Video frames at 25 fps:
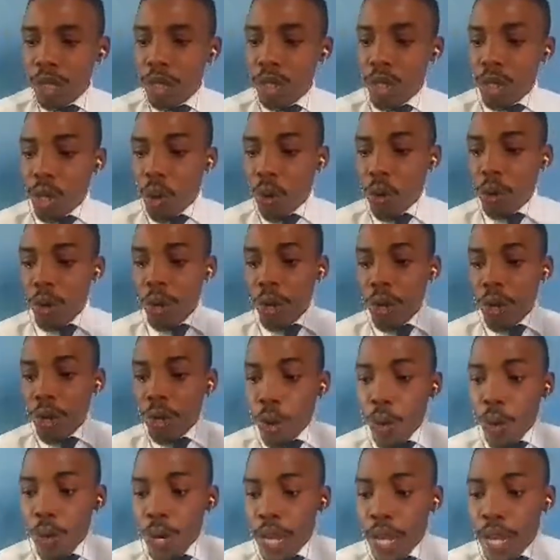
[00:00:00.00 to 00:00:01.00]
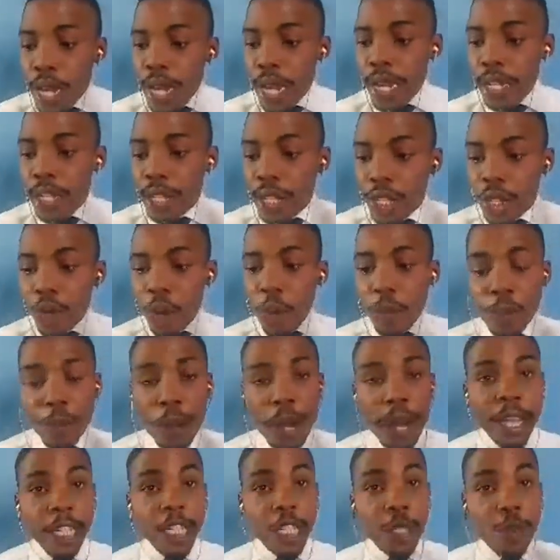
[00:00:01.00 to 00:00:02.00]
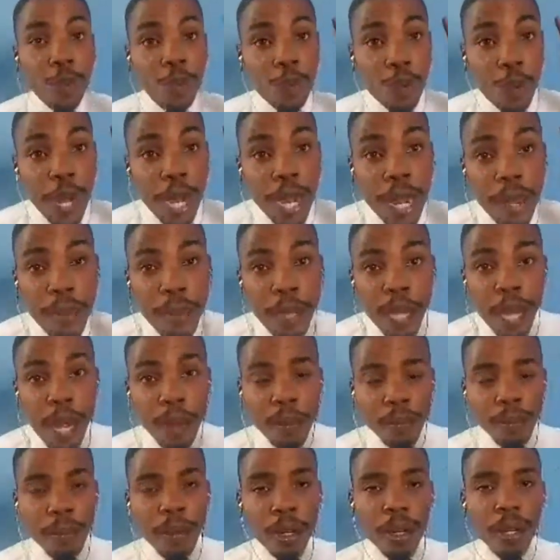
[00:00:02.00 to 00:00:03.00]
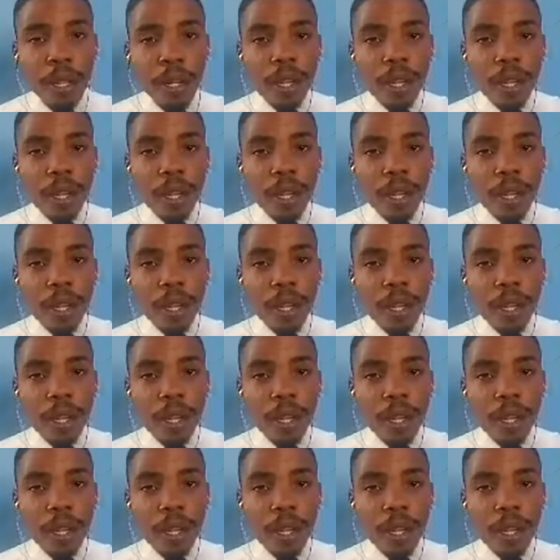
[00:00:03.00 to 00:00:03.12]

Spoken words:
So you need to place premium.